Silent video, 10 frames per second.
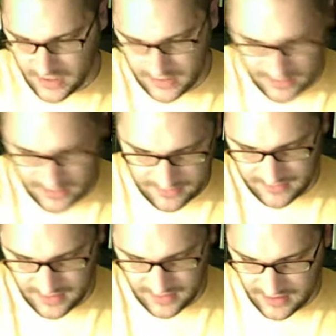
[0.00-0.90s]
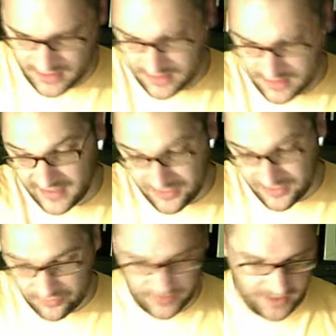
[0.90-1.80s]
is the
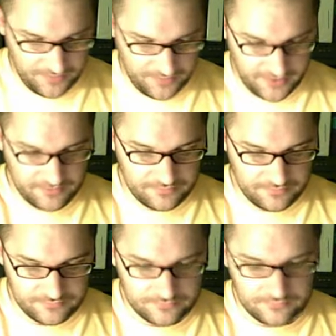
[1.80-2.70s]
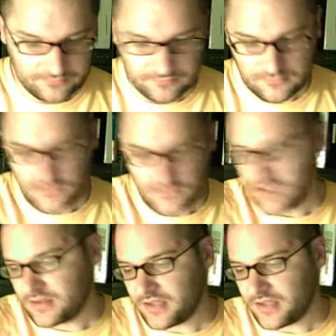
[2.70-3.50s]
natural monopoly. The